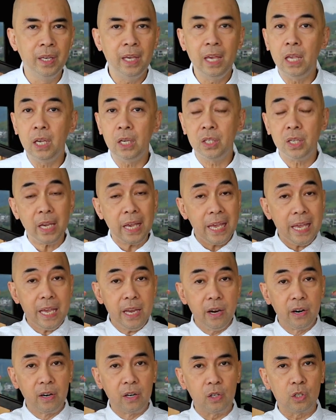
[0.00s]
His
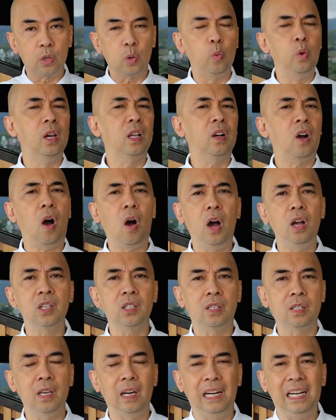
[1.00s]
ears will
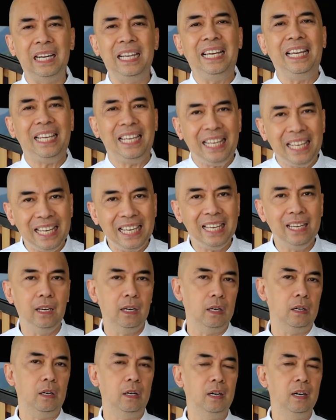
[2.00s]
constantly
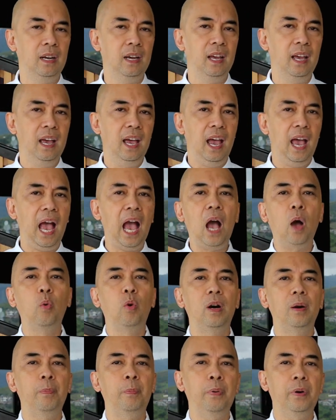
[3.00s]
hear
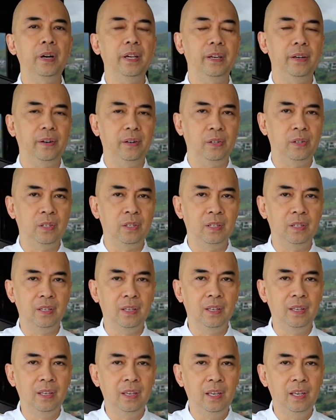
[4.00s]
our prayers.